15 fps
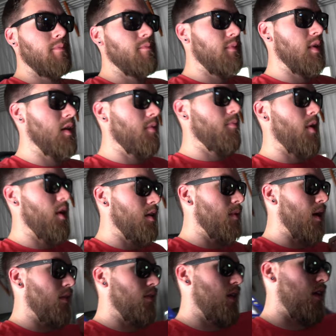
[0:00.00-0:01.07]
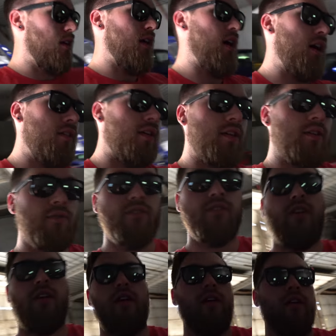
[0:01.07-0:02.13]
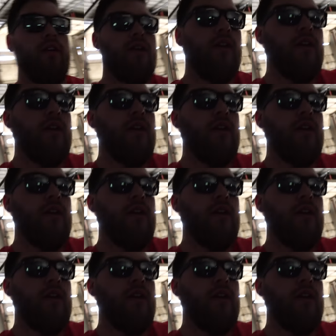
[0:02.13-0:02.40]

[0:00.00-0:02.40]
Me and a buddy of mine, thank God that he was there.